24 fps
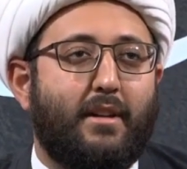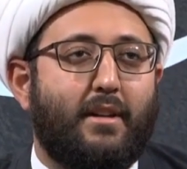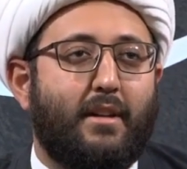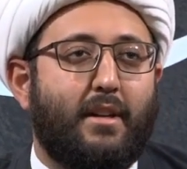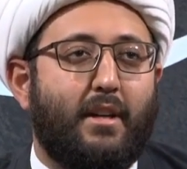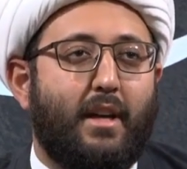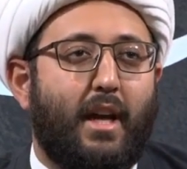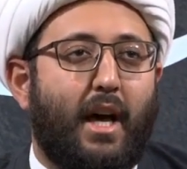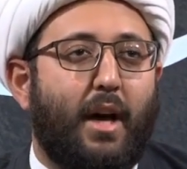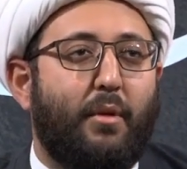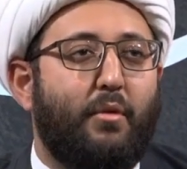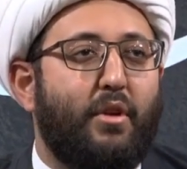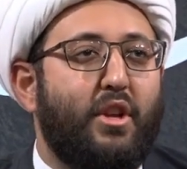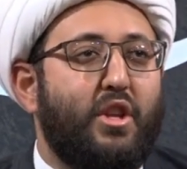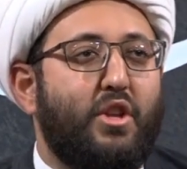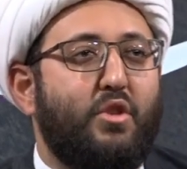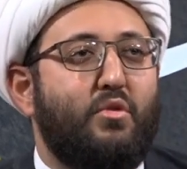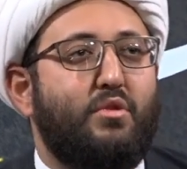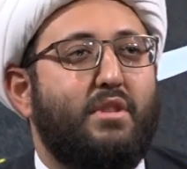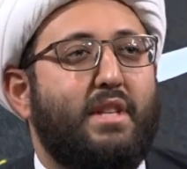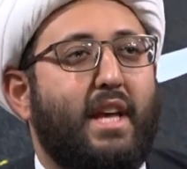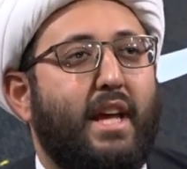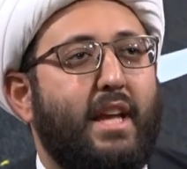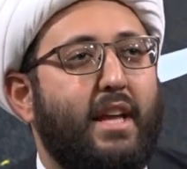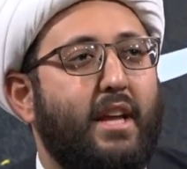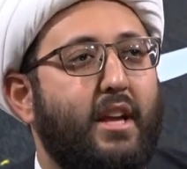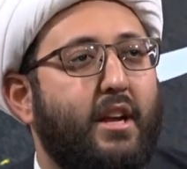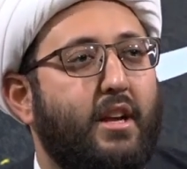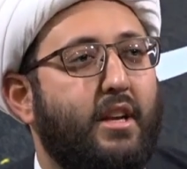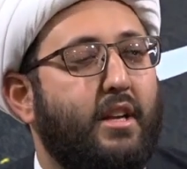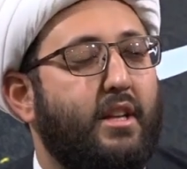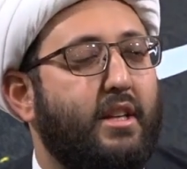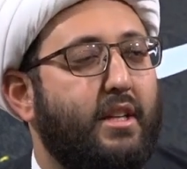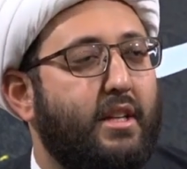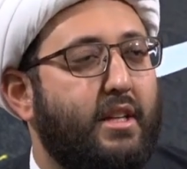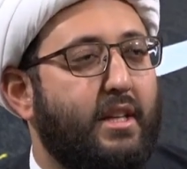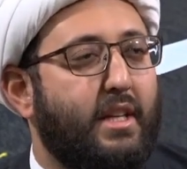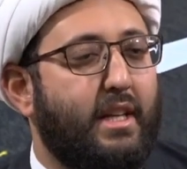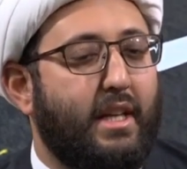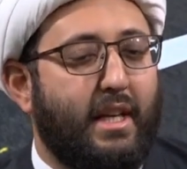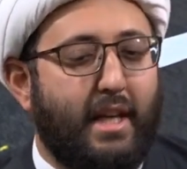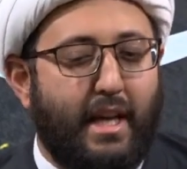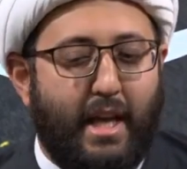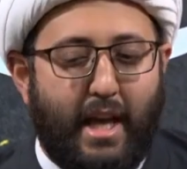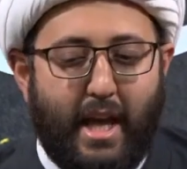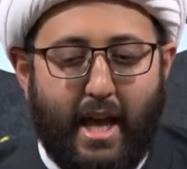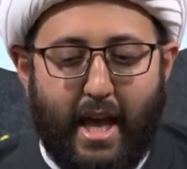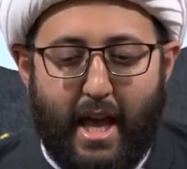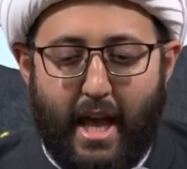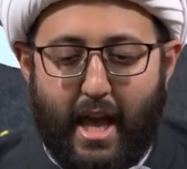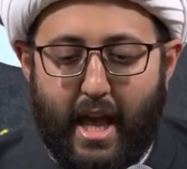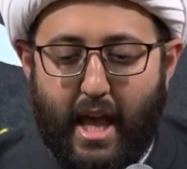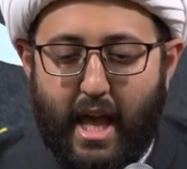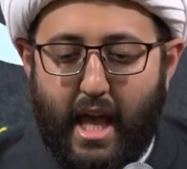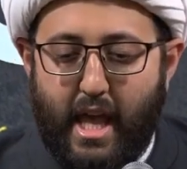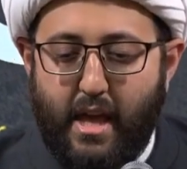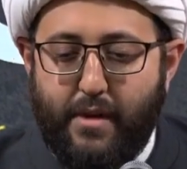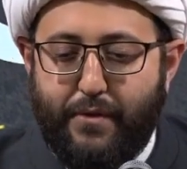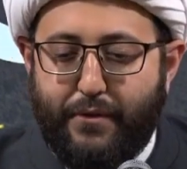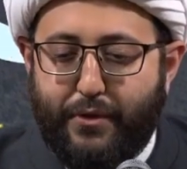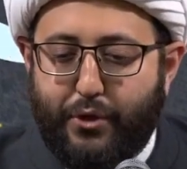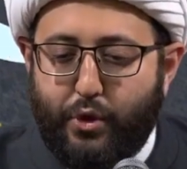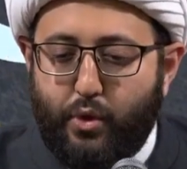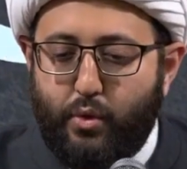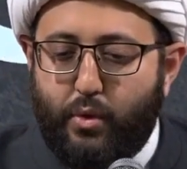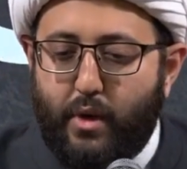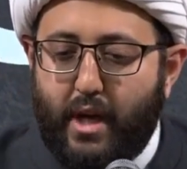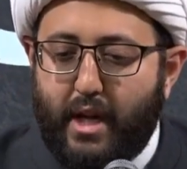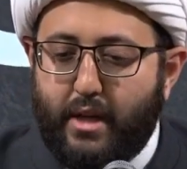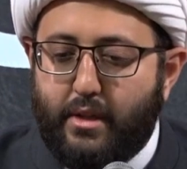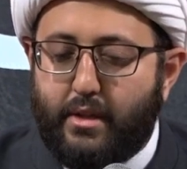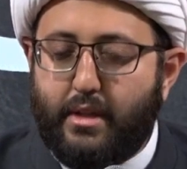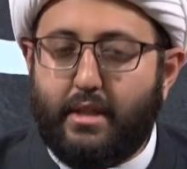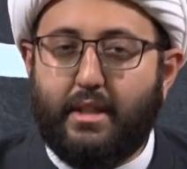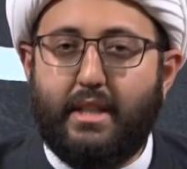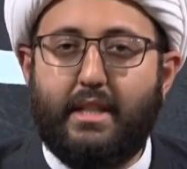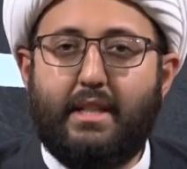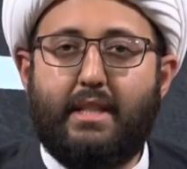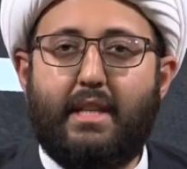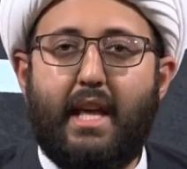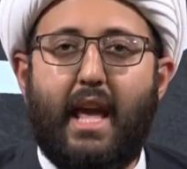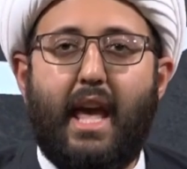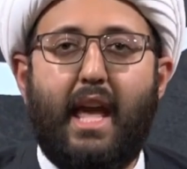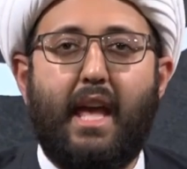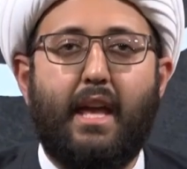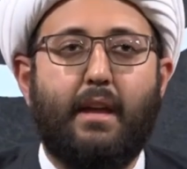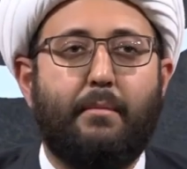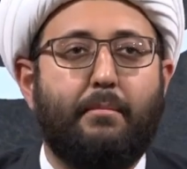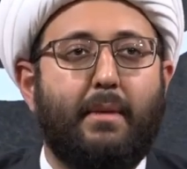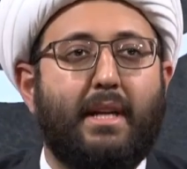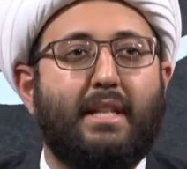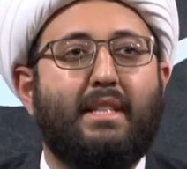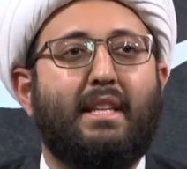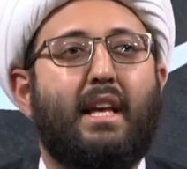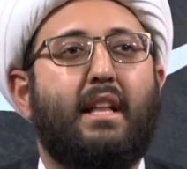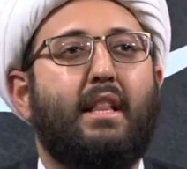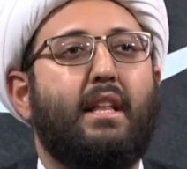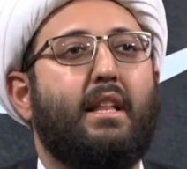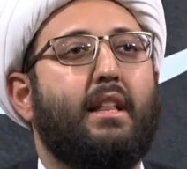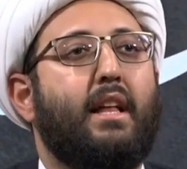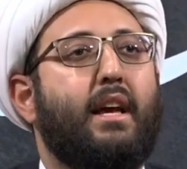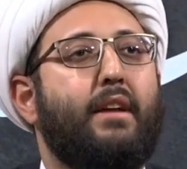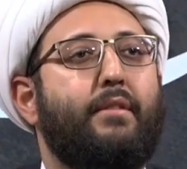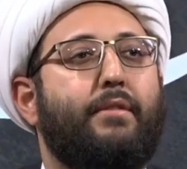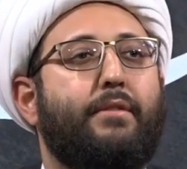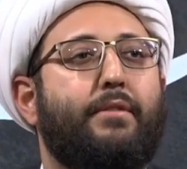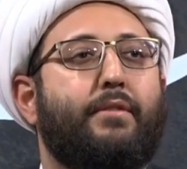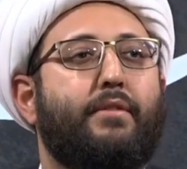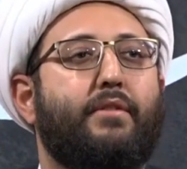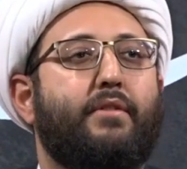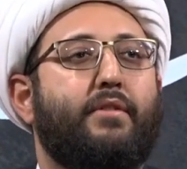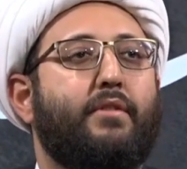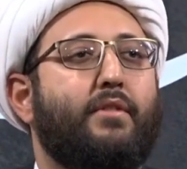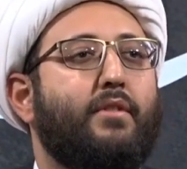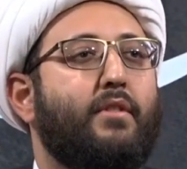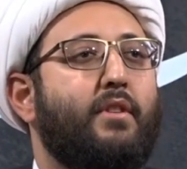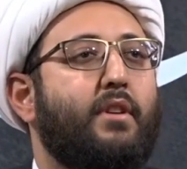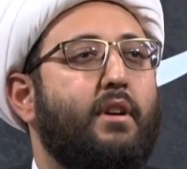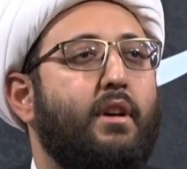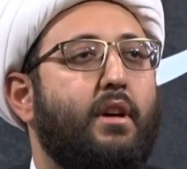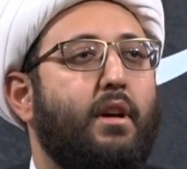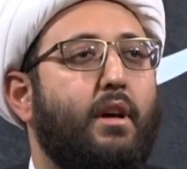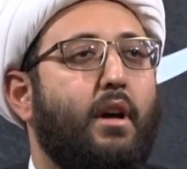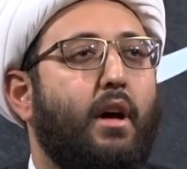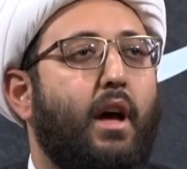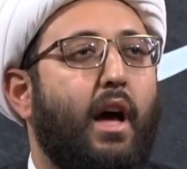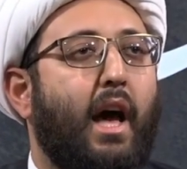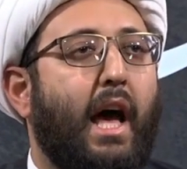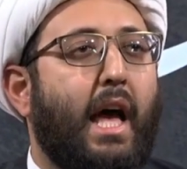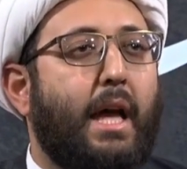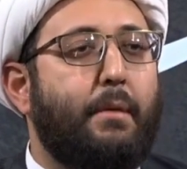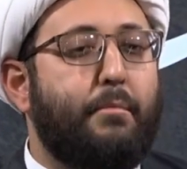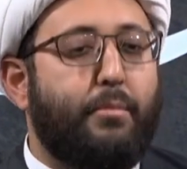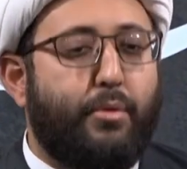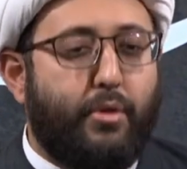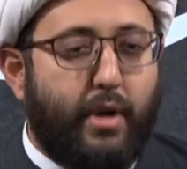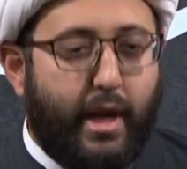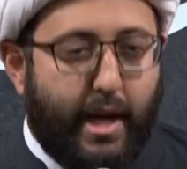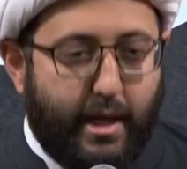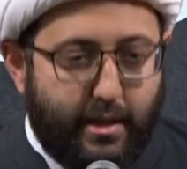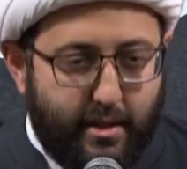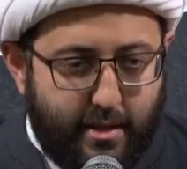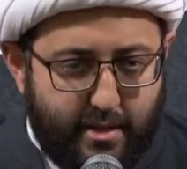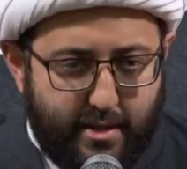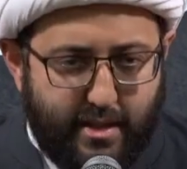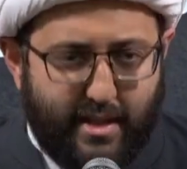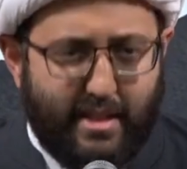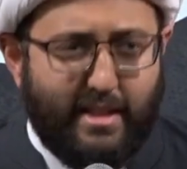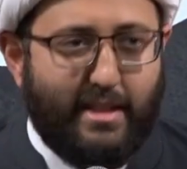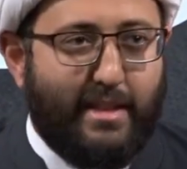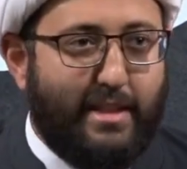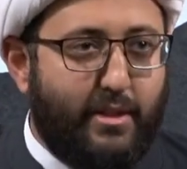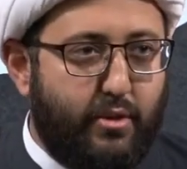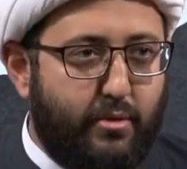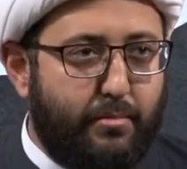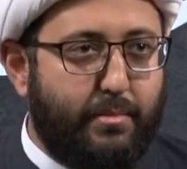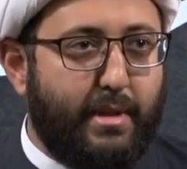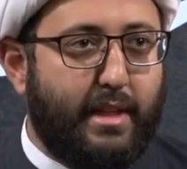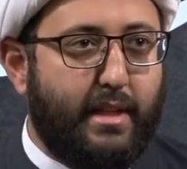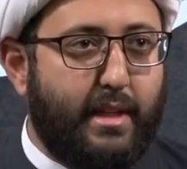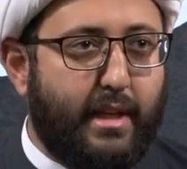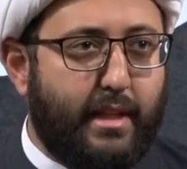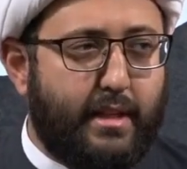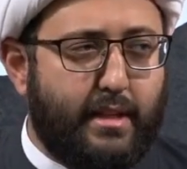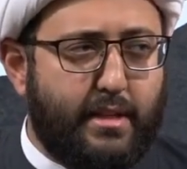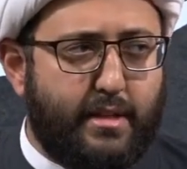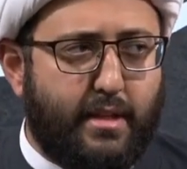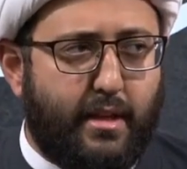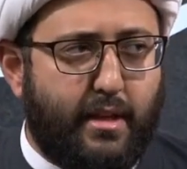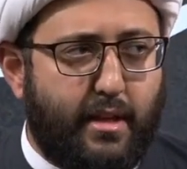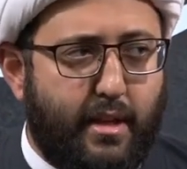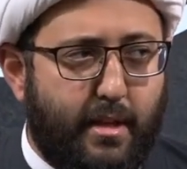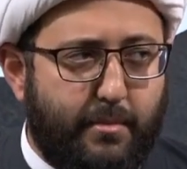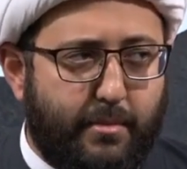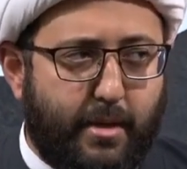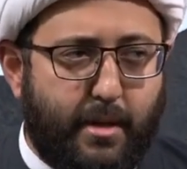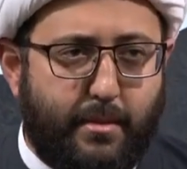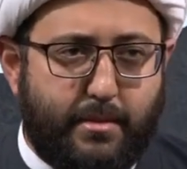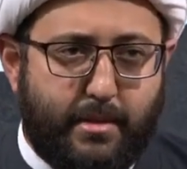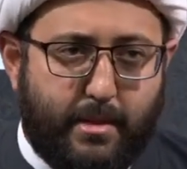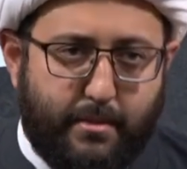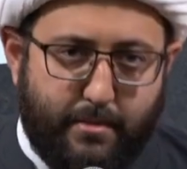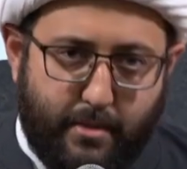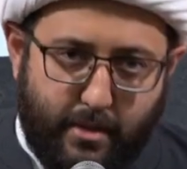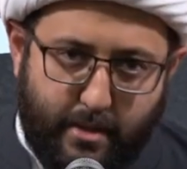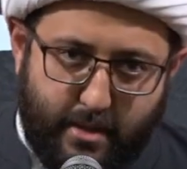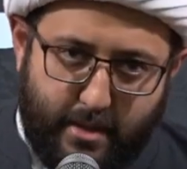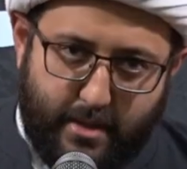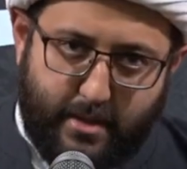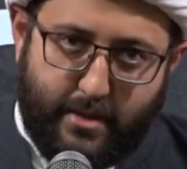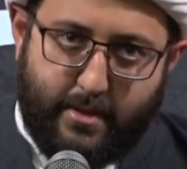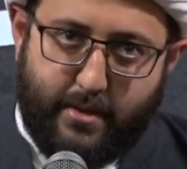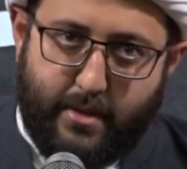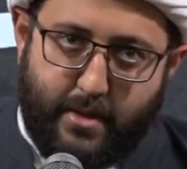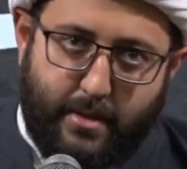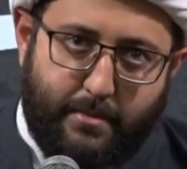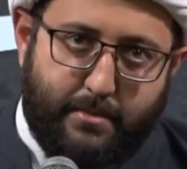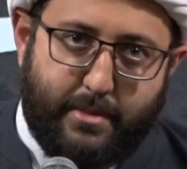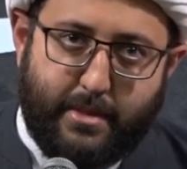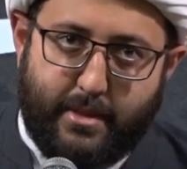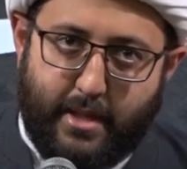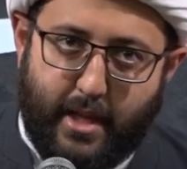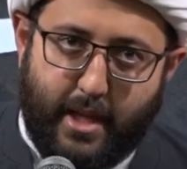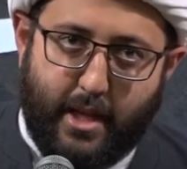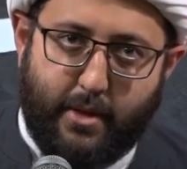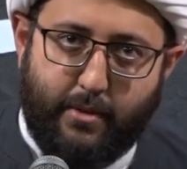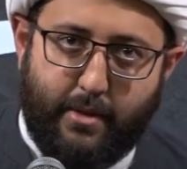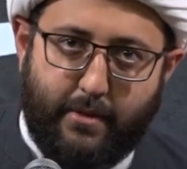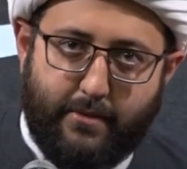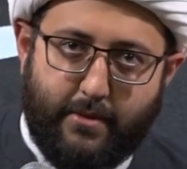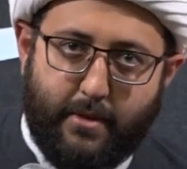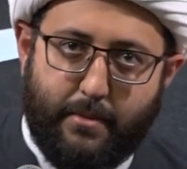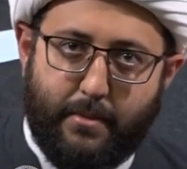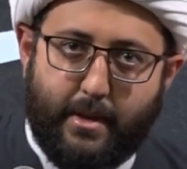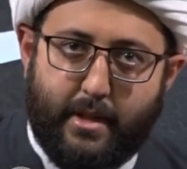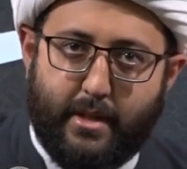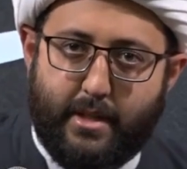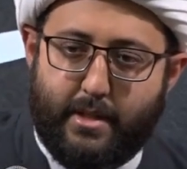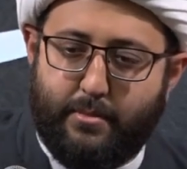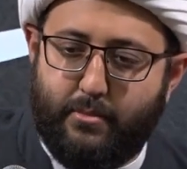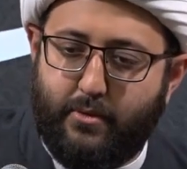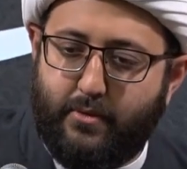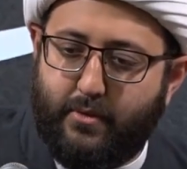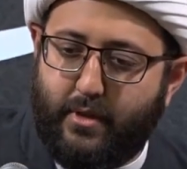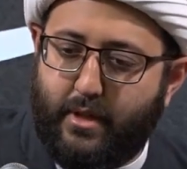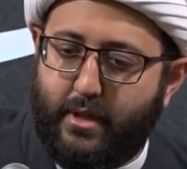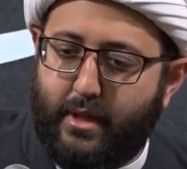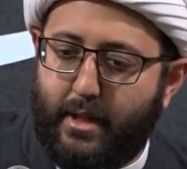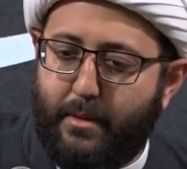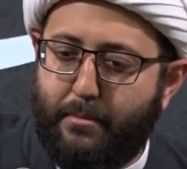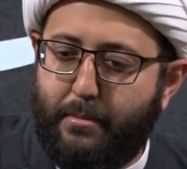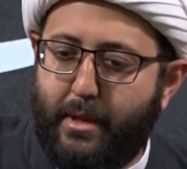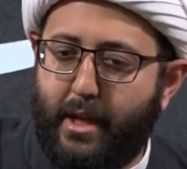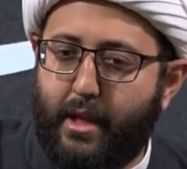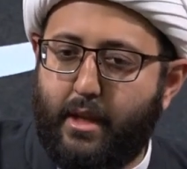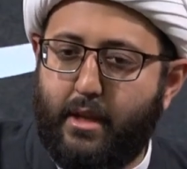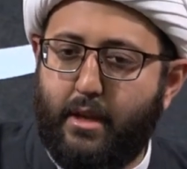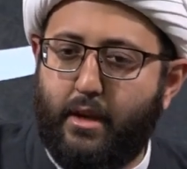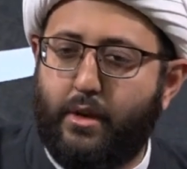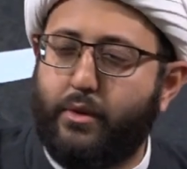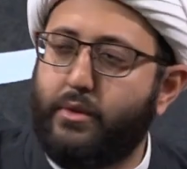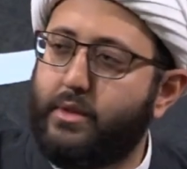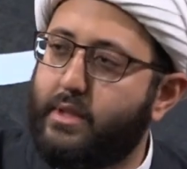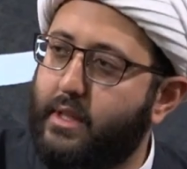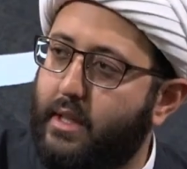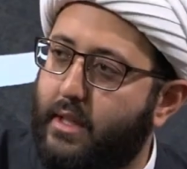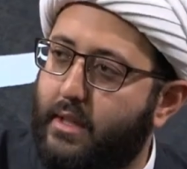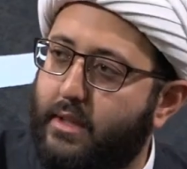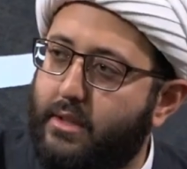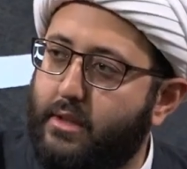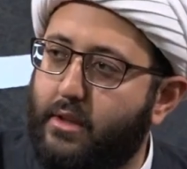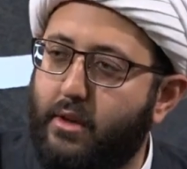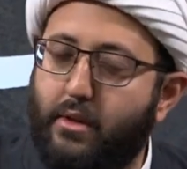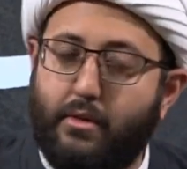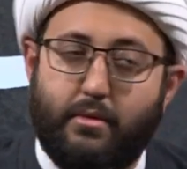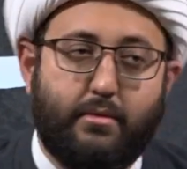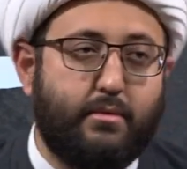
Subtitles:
I want to use that here. If throughout the day in my daily life, I am practicing a little bit, like this haram comes up, okay, this haram, I'm staying away from it. Let's move on. Labbaik ya Hussein, let's go.